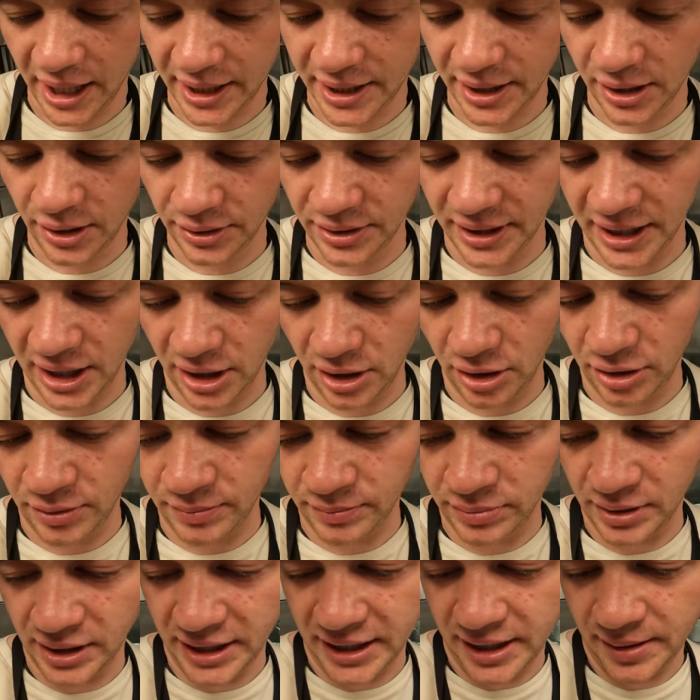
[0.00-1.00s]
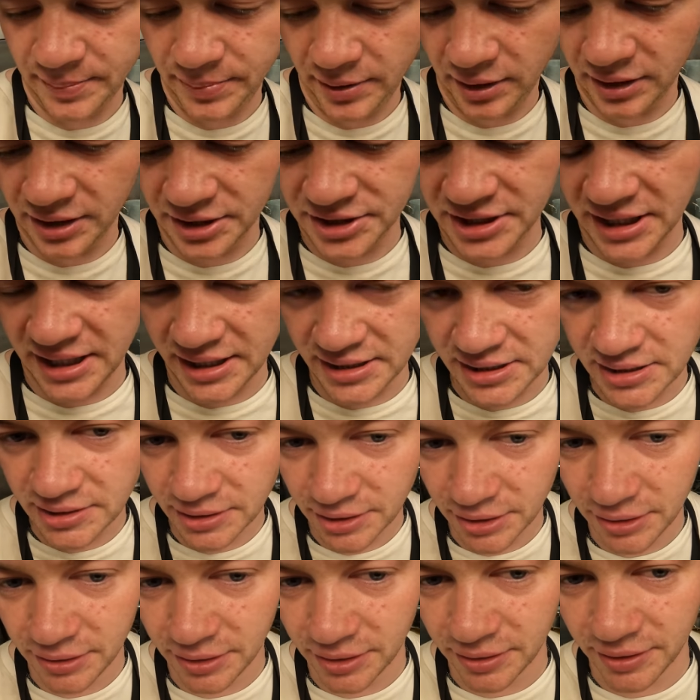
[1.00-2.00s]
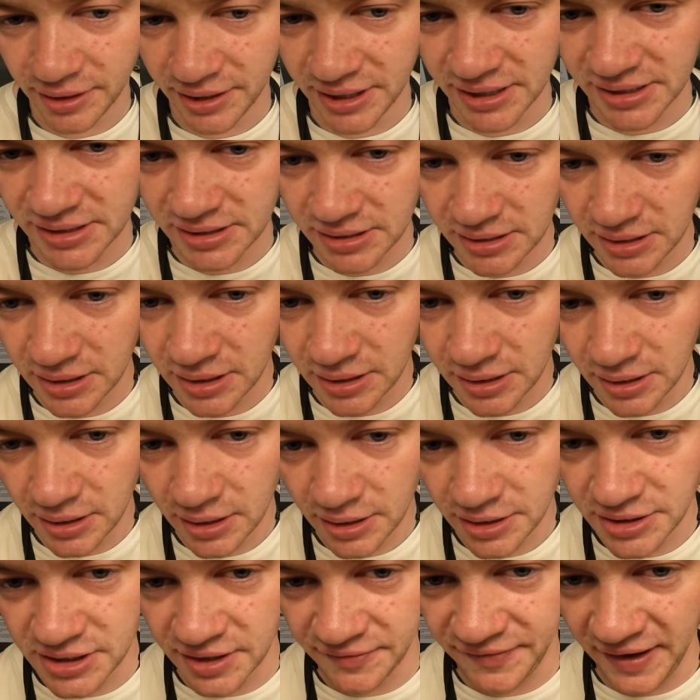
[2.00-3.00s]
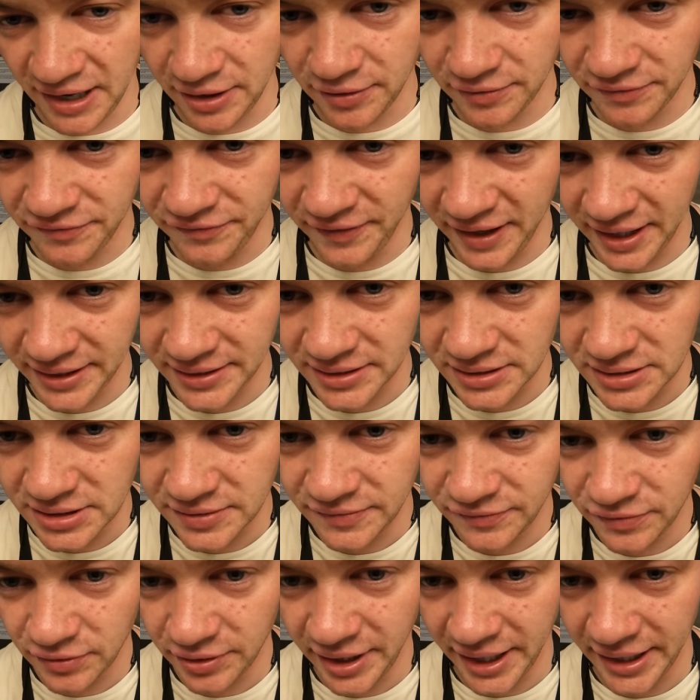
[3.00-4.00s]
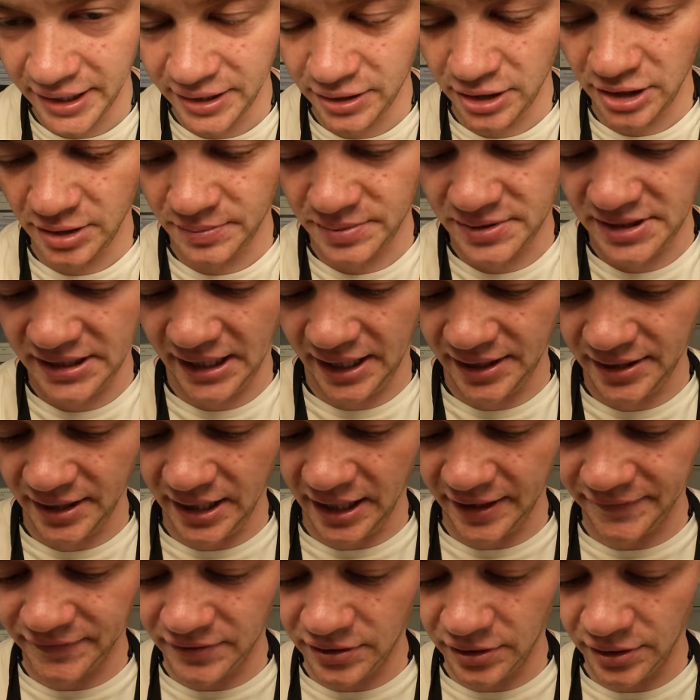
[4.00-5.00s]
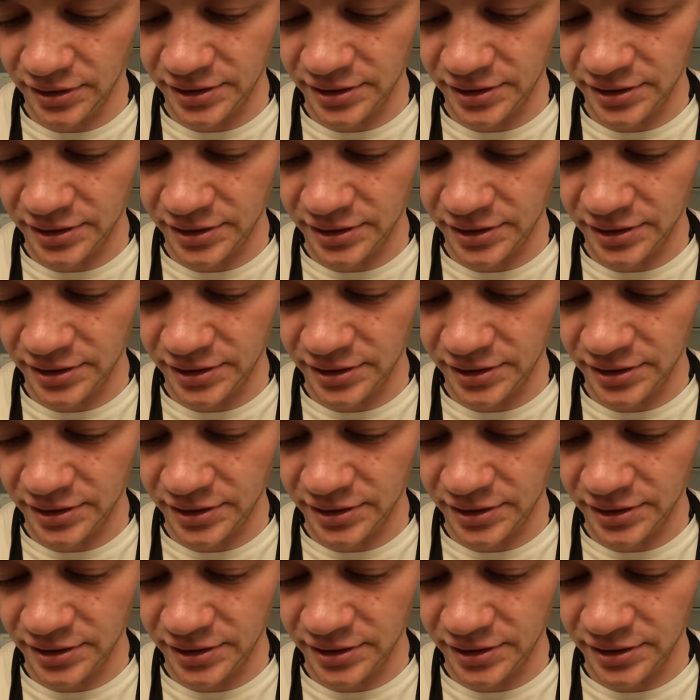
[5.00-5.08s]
I can only humbly apologise to Guga and his devout fans for any upset that I've